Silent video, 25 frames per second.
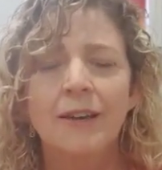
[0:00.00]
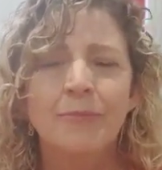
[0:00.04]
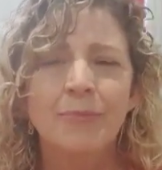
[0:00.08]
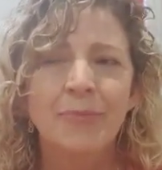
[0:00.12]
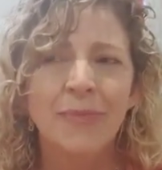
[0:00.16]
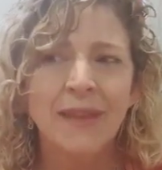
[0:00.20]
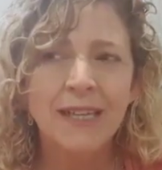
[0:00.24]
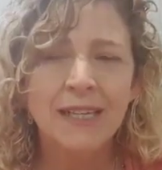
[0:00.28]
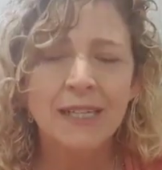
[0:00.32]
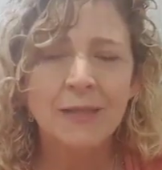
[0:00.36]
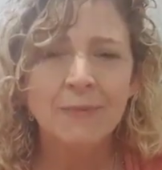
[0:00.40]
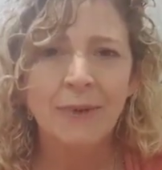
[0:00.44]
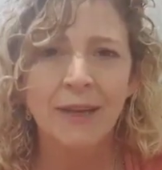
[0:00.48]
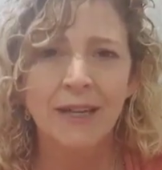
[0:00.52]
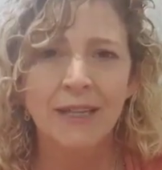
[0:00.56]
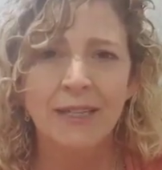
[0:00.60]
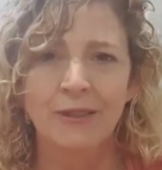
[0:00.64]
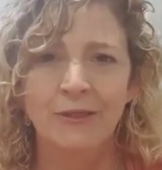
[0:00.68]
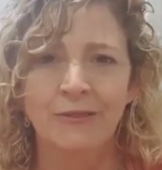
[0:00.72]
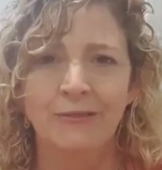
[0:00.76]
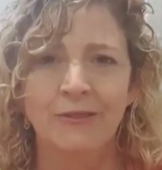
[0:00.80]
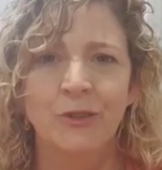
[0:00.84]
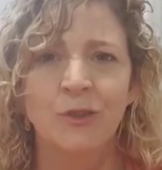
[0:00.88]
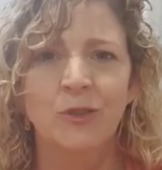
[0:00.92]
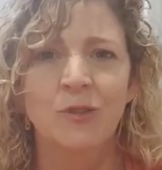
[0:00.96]
explained
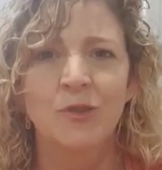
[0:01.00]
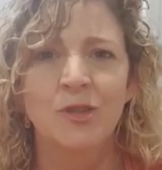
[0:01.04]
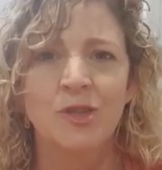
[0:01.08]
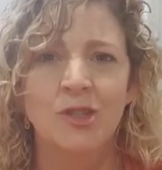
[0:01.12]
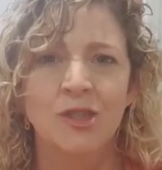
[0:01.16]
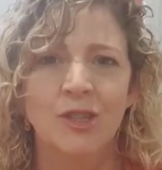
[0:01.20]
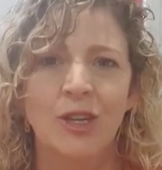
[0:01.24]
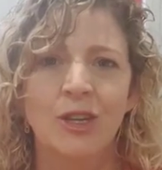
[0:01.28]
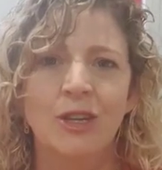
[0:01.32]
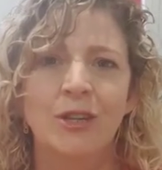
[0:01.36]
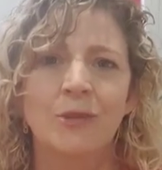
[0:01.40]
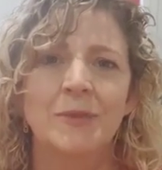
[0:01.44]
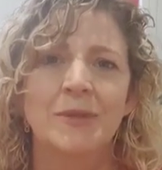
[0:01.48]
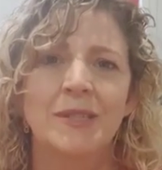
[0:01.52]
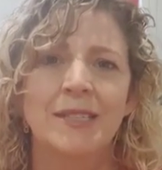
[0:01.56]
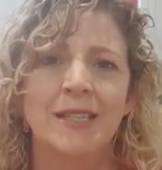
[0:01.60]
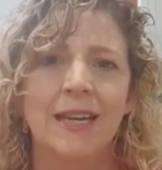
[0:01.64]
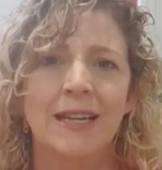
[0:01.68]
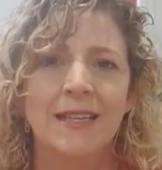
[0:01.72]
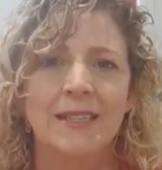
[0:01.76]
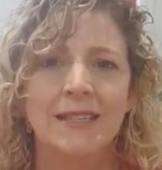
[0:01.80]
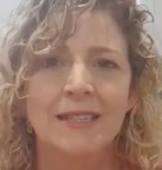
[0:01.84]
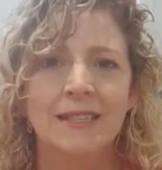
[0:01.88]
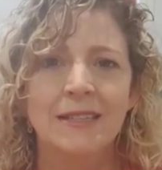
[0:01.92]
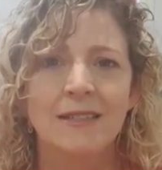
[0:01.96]
a few of the
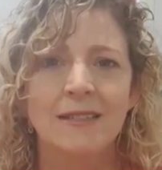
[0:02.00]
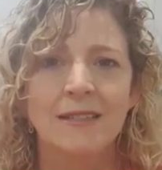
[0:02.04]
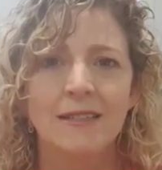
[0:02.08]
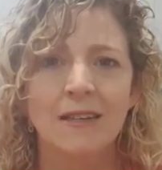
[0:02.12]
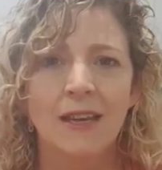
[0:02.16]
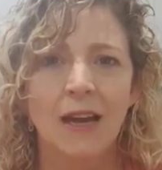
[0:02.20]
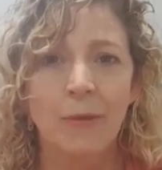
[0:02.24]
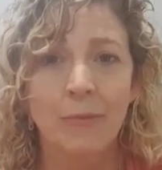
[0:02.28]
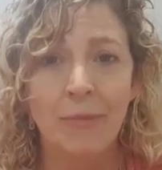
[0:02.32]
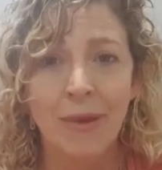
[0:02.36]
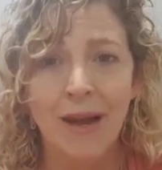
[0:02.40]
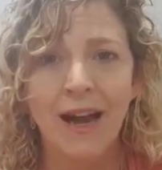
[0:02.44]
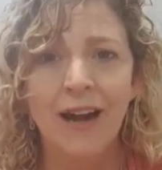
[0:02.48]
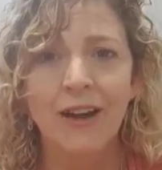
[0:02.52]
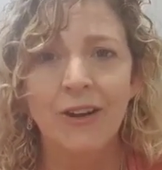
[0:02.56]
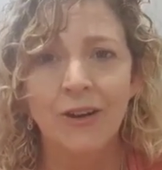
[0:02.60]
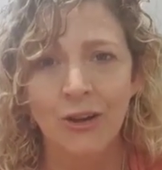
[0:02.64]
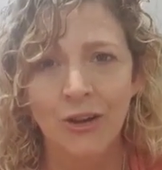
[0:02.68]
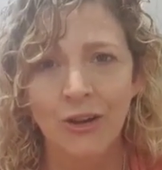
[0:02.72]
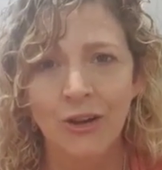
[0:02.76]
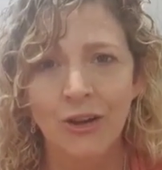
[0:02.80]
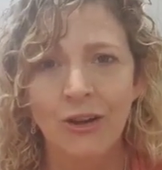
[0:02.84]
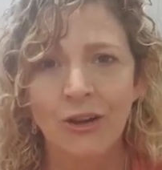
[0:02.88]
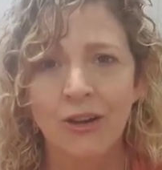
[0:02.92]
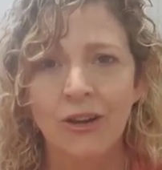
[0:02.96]
circumstances about
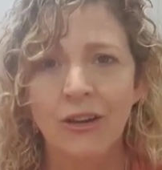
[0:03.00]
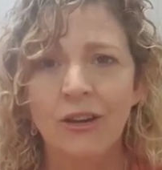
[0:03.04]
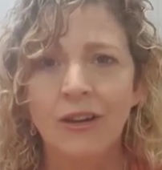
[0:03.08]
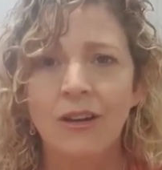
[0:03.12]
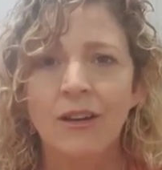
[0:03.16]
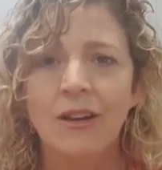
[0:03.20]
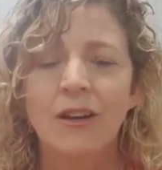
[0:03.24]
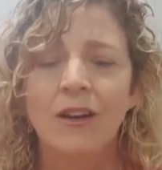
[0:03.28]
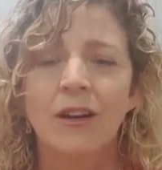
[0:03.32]
her.